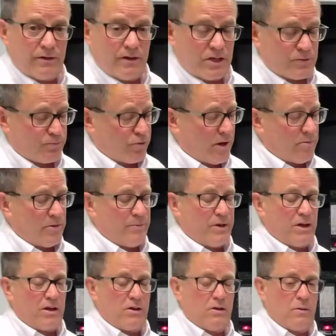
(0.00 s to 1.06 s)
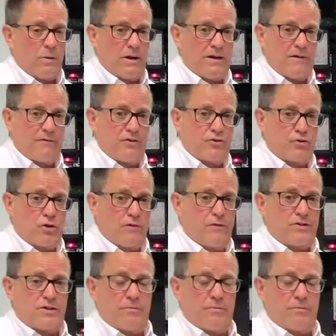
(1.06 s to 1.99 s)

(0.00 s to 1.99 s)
it's probably going to go after service,